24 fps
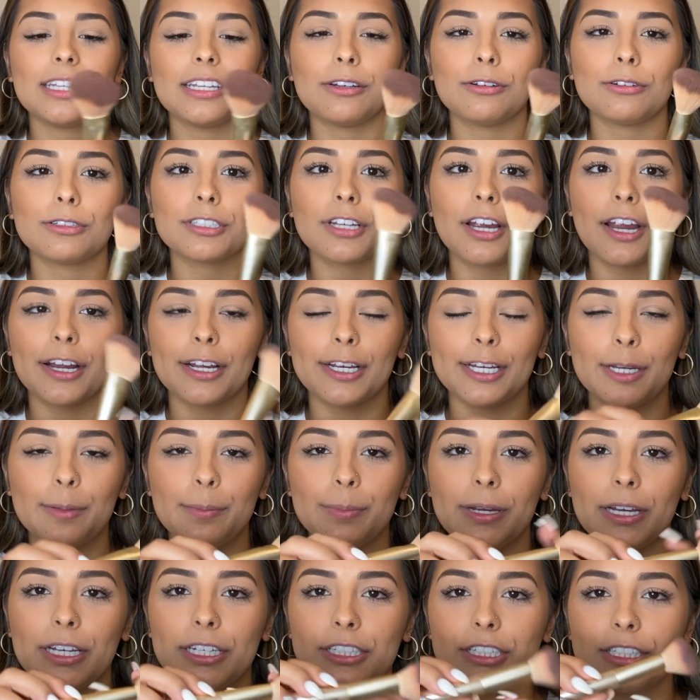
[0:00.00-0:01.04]
little Target
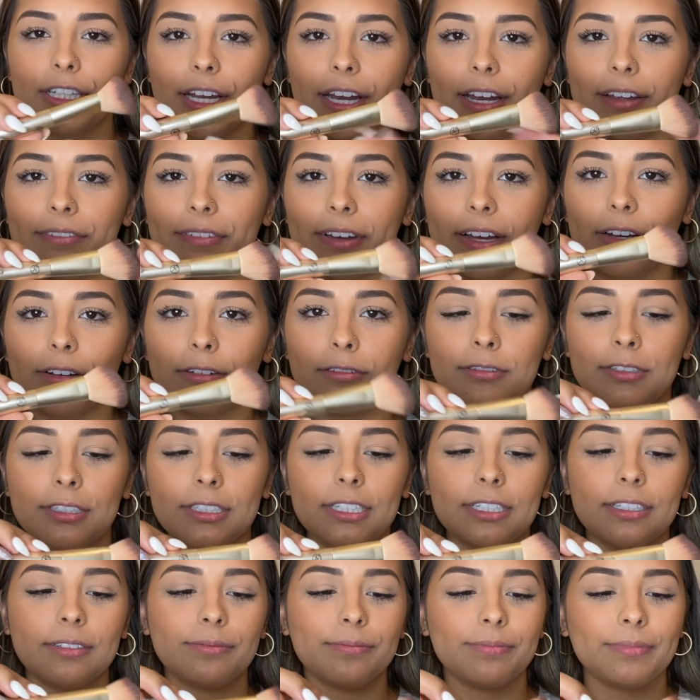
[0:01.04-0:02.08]
brush that I found
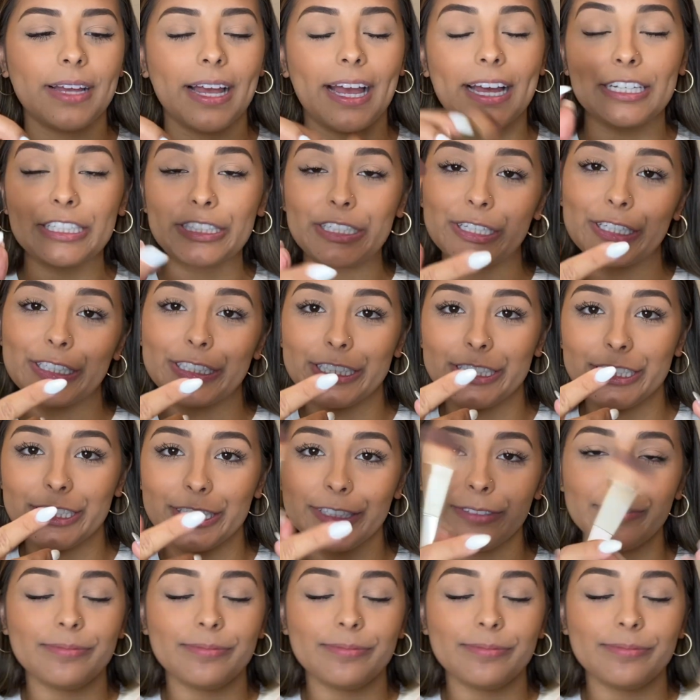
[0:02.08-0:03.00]
at Target.